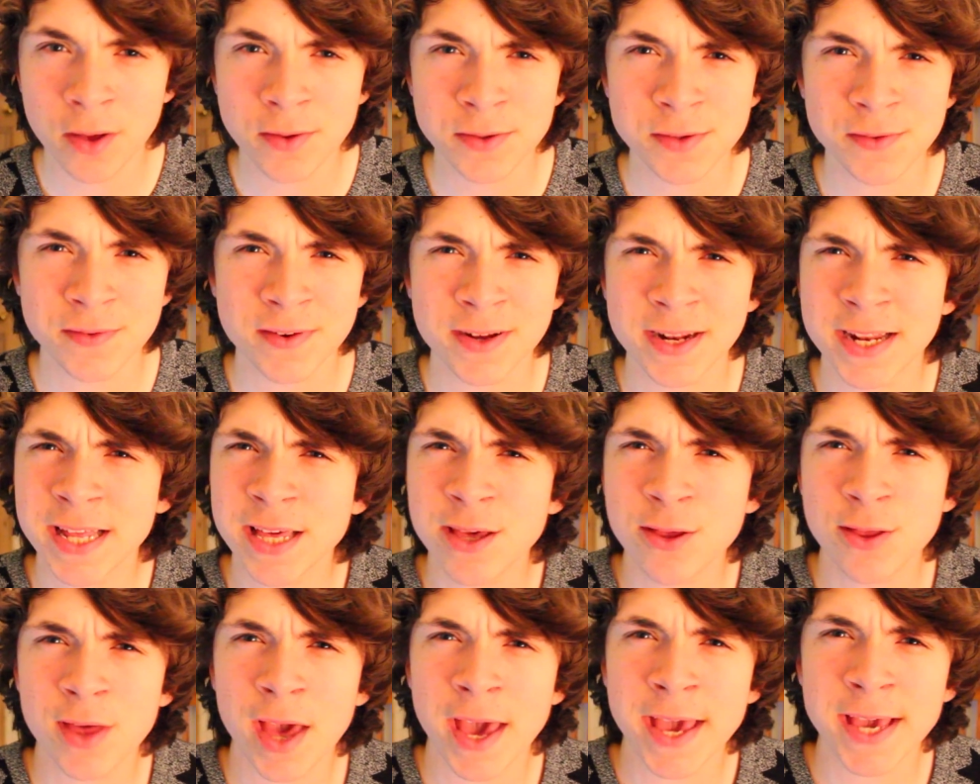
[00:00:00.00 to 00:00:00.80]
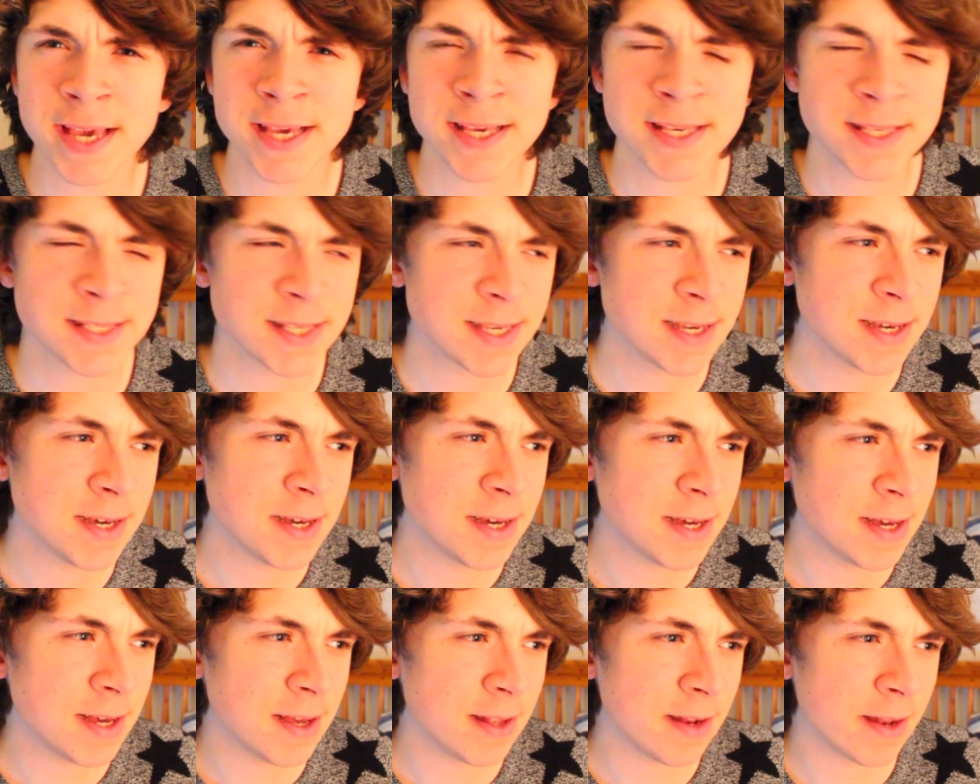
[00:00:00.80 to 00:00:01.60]
loads of cliches
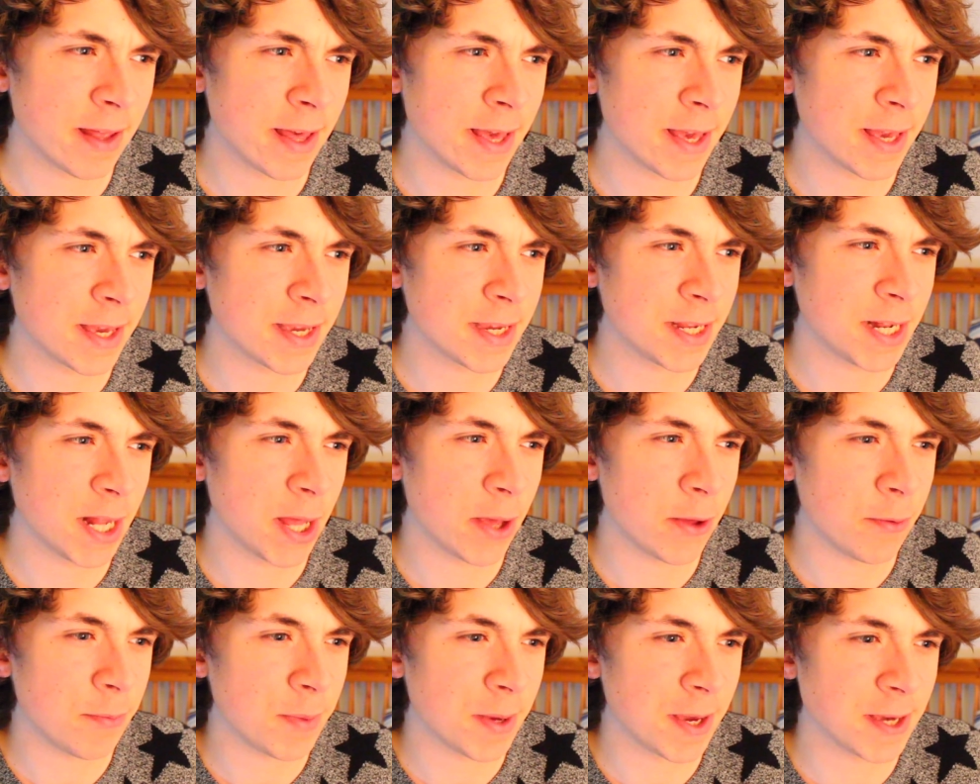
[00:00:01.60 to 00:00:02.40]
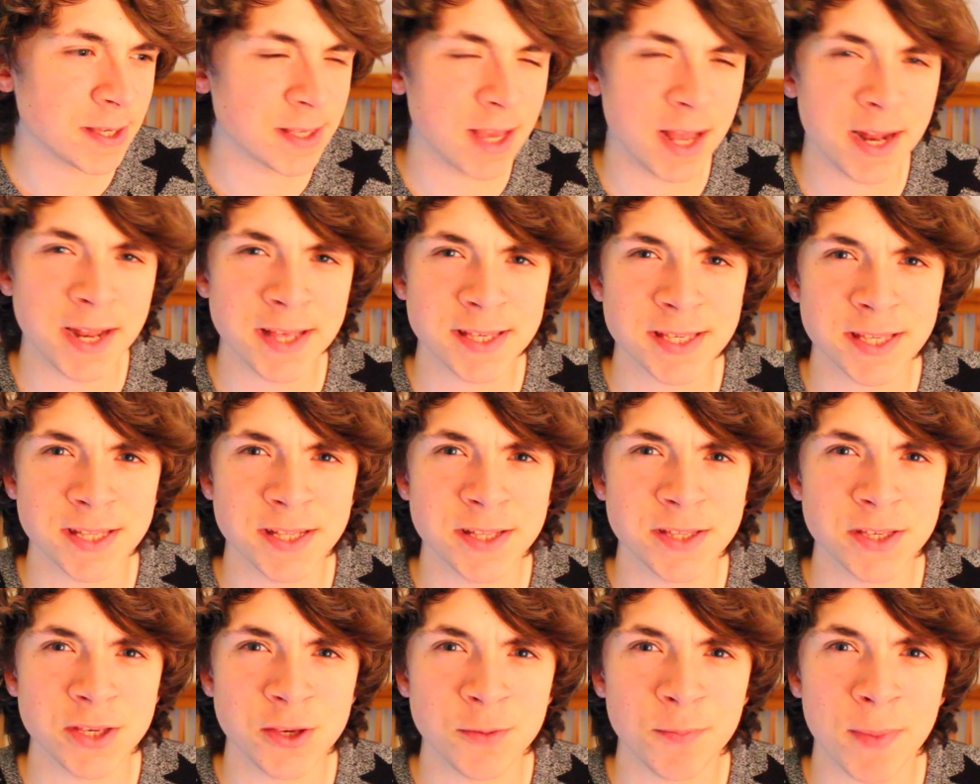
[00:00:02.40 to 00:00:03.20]
like you know because I
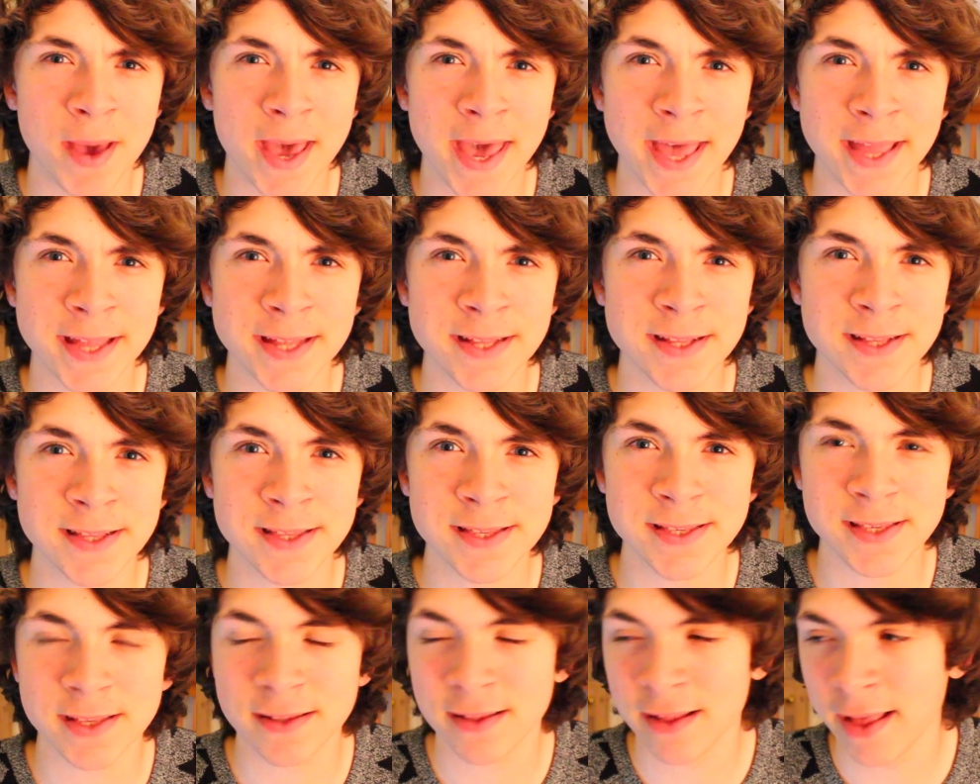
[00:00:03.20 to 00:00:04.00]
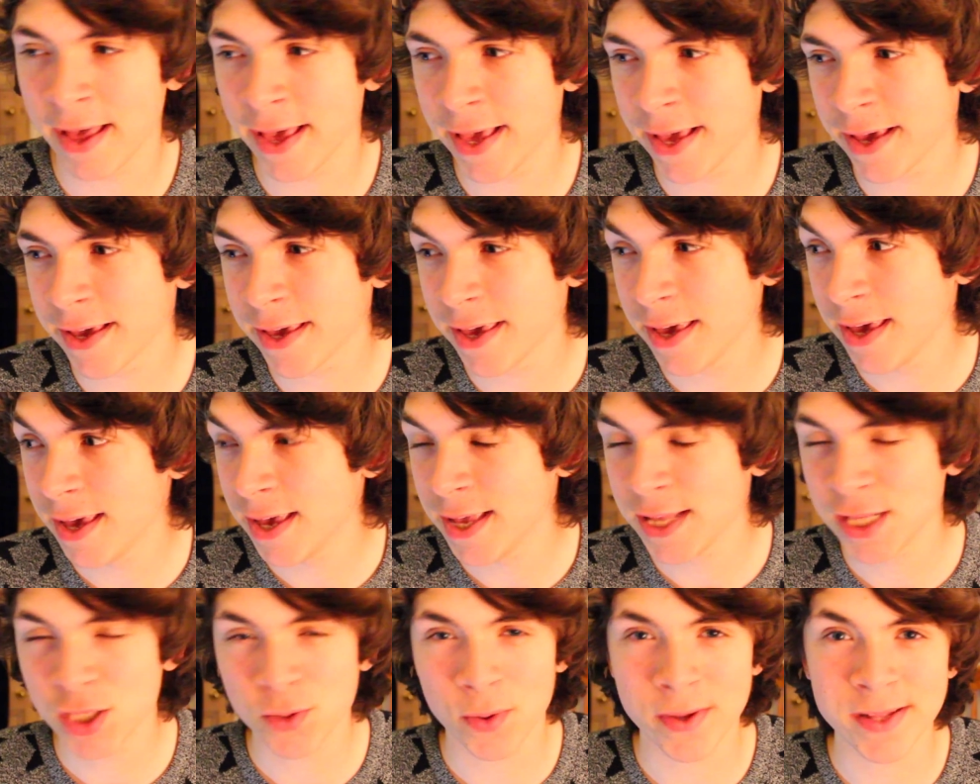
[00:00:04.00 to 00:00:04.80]
listen to bands like
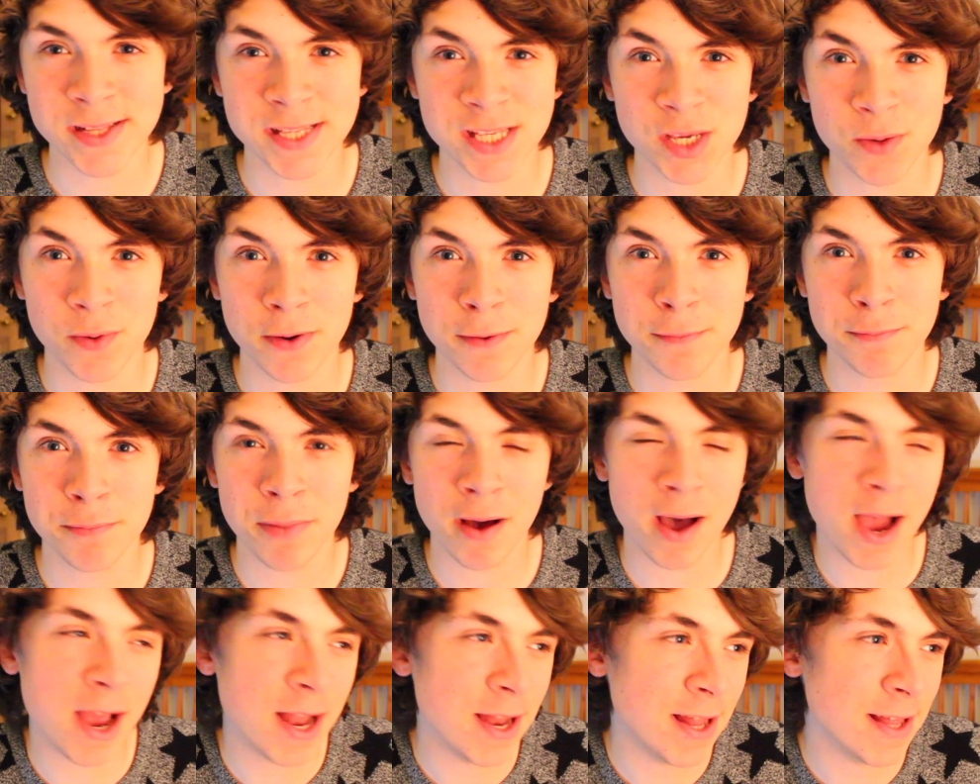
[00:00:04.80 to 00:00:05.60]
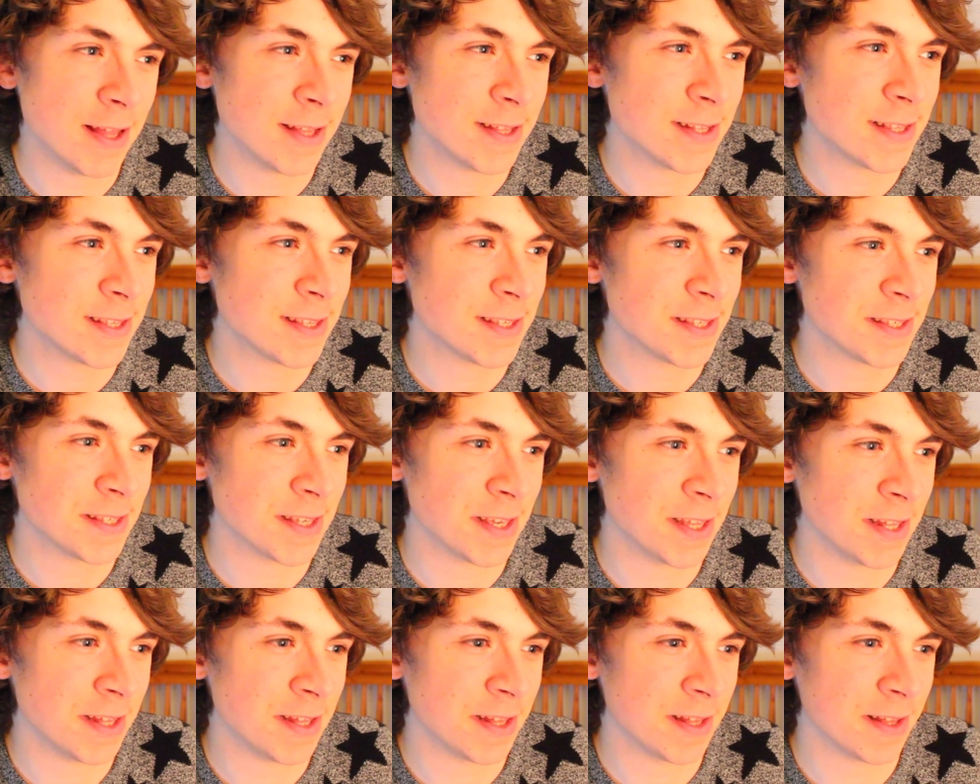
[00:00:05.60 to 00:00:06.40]
Twenty One
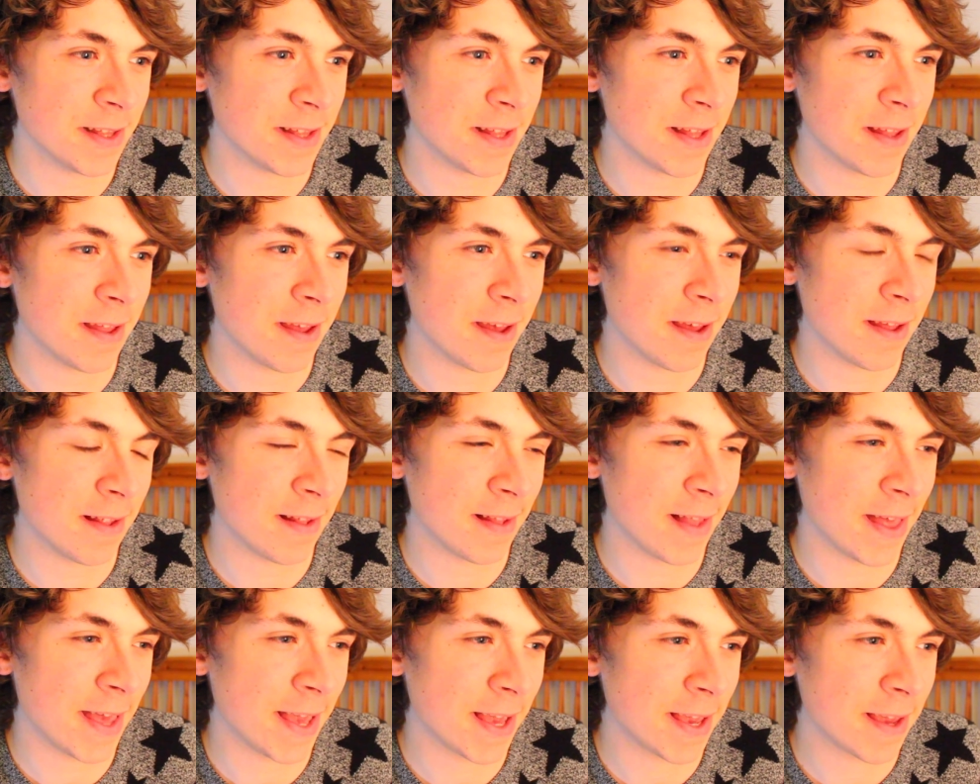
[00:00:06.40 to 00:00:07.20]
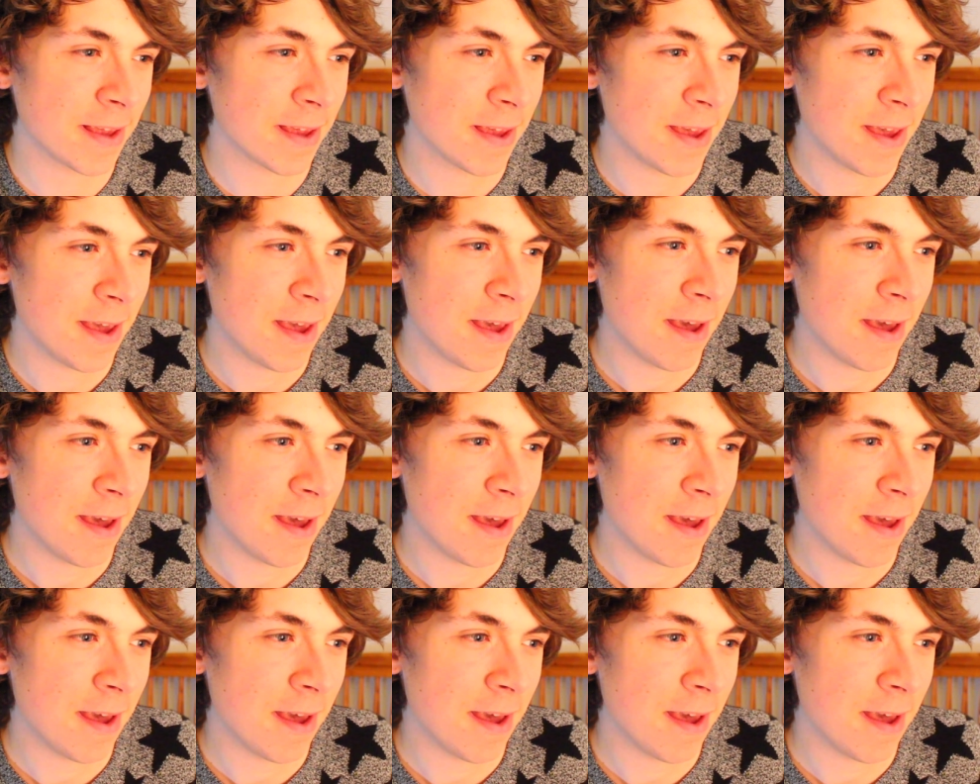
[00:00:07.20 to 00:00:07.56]
Pilots and like